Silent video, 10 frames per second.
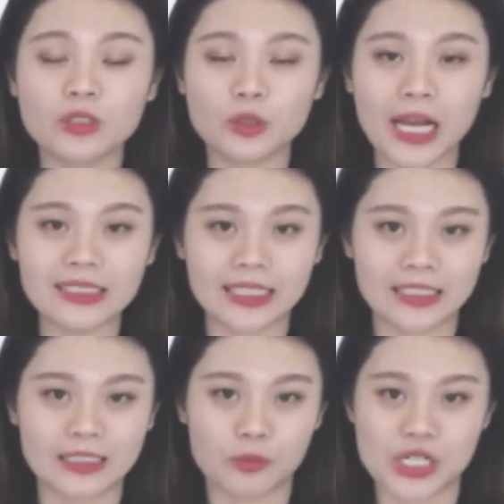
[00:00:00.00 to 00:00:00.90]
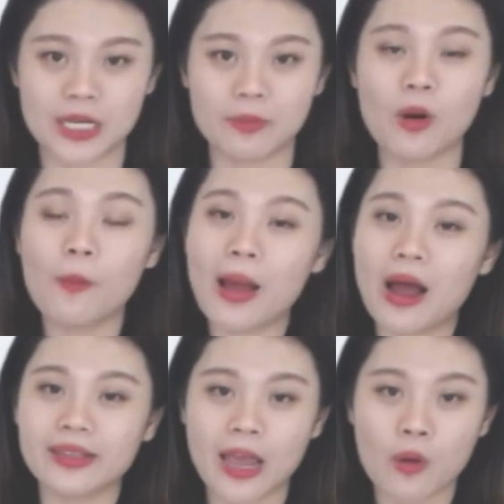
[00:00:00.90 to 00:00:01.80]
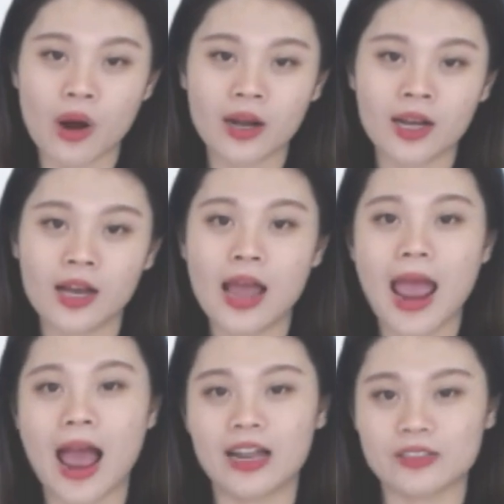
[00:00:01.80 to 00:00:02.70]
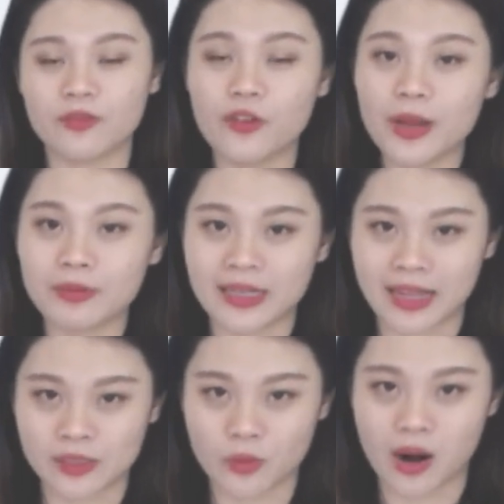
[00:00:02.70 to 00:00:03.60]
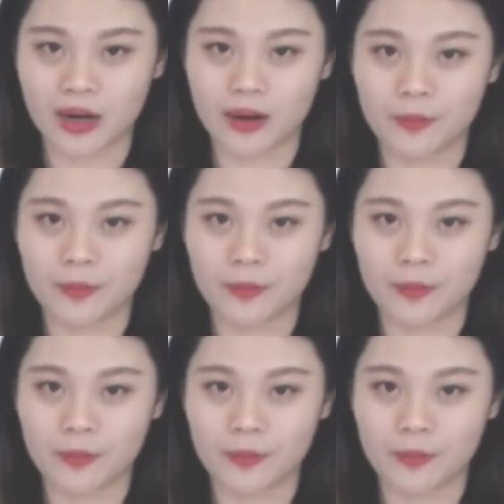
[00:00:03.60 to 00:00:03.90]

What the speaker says: transit between mobile network and VoIP network.